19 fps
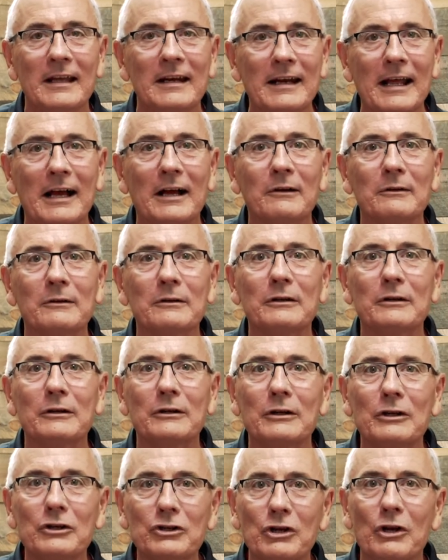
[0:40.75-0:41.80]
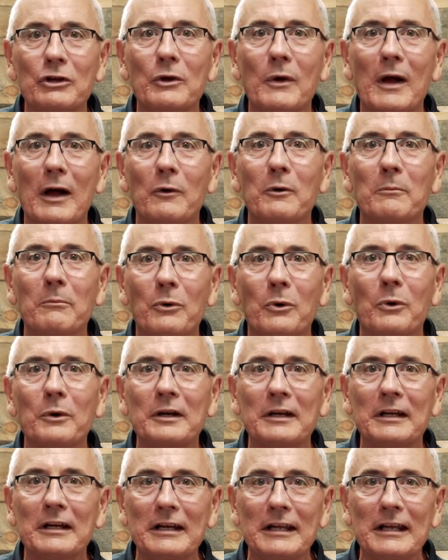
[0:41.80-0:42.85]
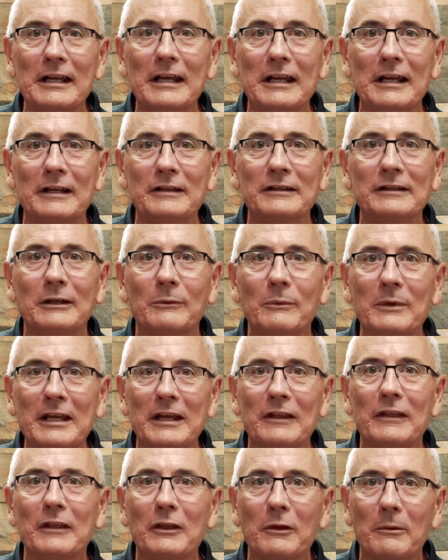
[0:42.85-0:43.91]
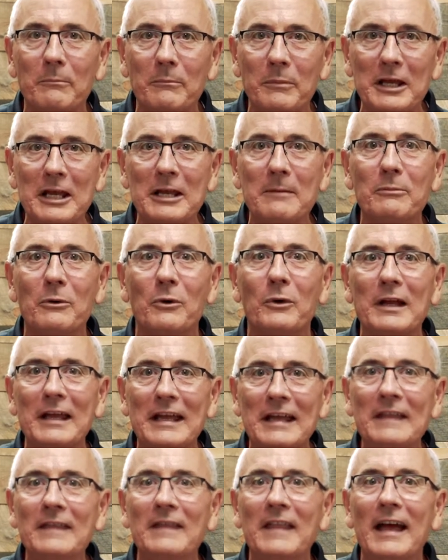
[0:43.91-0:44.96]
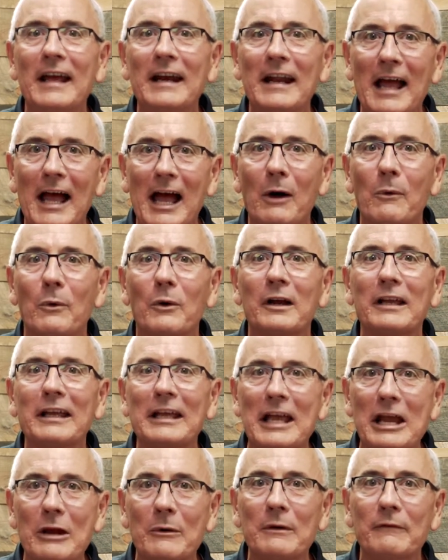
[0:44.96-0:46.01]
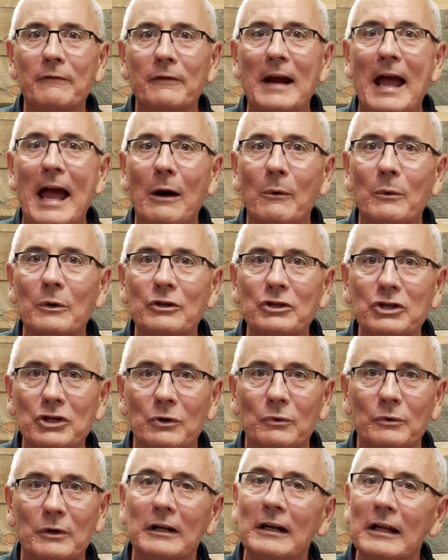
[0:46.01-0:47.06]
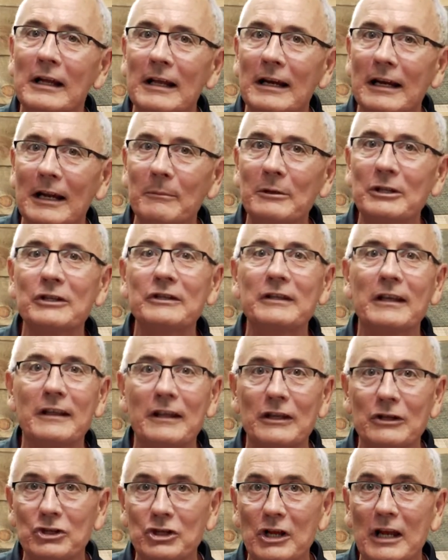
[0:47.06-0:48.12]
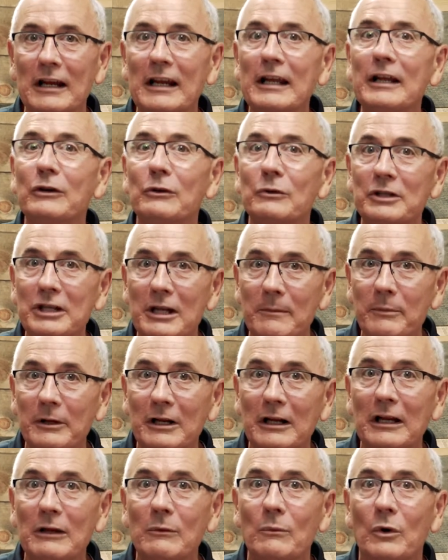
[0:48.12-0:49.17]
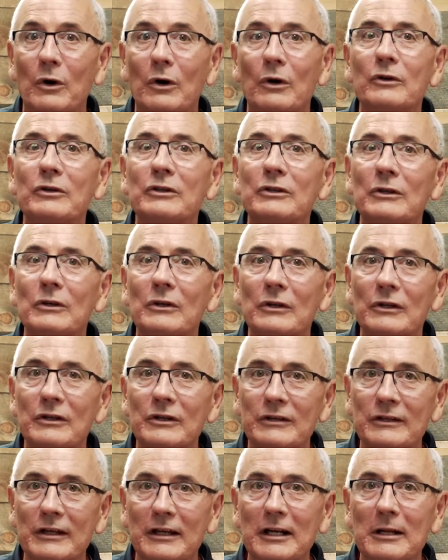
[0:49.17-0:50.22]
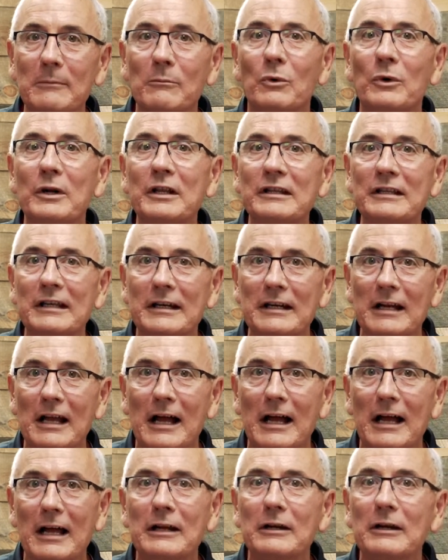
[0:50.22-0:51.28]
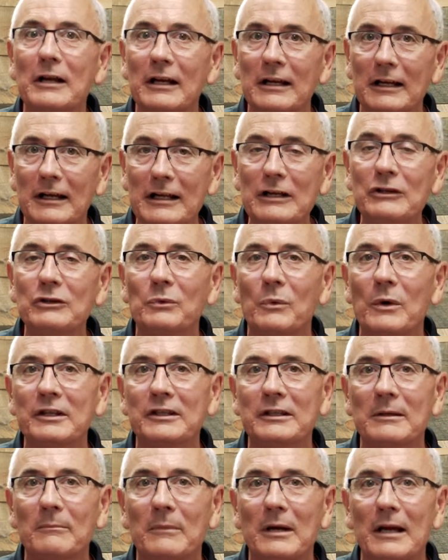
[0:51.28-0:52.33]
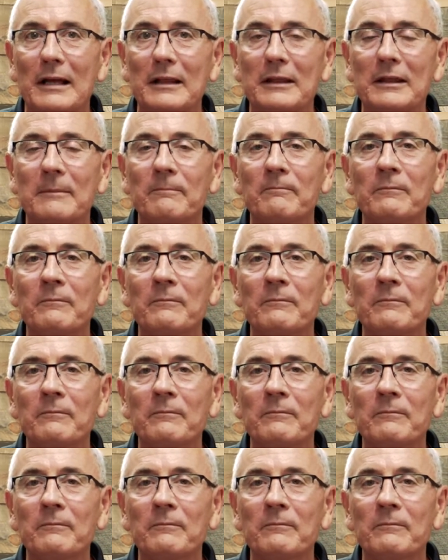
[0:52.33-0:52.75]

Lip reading: Now, to show you how important it is that we get the people in that hour caring for our children, let me just say that Jaylen, who typically works Sunday mornings at 9, at least once a month,